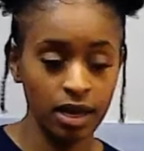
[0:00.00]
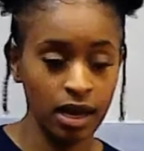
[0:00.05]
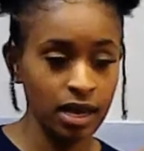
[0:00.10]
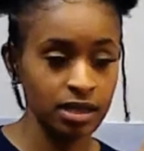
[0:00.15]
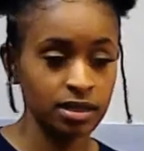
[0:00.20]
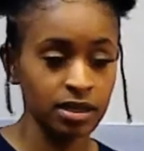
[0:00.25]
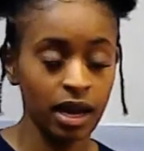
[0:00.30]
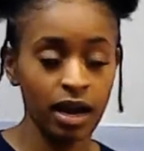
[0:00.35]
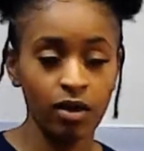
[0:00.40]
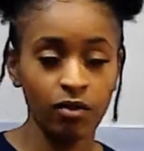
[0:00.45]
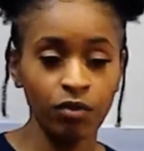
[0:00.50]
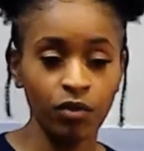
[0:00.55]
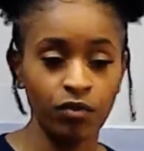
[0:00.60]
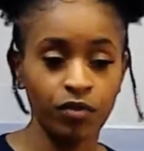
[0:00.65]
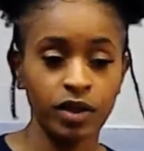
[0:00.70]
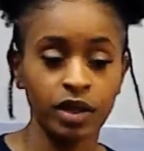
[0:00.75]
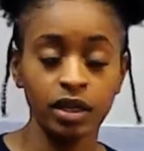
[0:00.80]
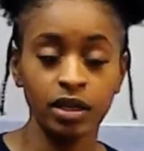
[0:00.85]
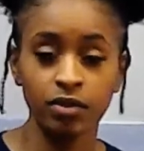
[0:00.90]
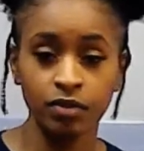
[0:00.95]
ask God for
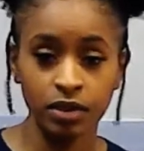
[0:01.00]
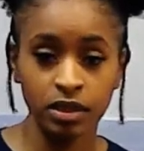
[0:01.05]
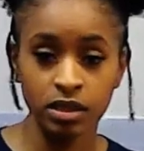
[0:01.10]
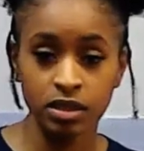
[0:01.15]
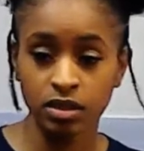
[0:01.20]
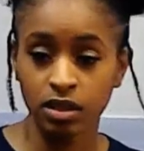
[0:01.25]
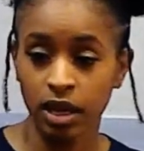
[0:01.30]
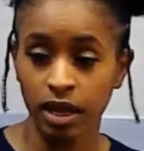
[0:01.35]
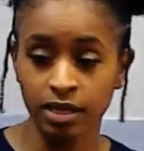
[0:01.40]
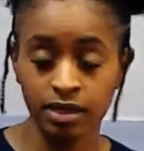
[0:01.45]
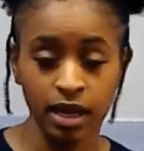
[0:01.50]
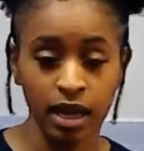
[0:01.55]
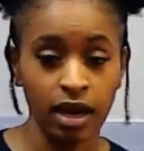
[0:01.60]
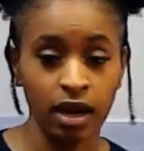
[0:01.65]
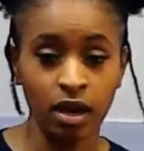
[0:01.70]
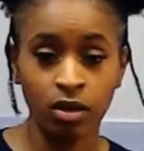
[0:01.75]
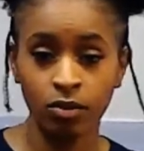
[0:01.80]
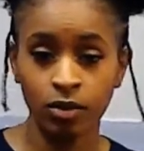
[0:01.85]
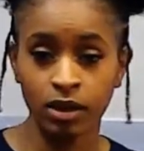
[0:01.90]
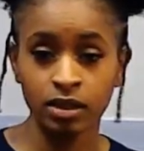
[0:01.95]
forgiveness, as I
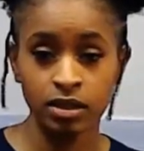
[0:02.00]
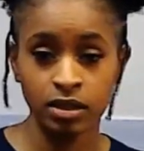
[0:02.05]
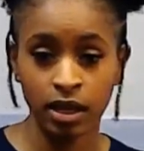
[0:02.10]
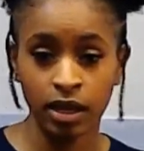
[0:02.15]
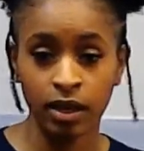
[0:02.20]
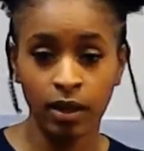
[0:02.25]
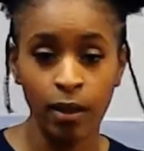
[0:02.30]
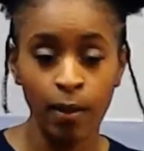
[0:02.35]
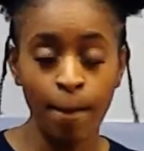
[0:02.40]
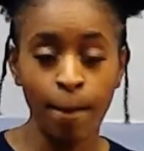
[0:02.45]
always say,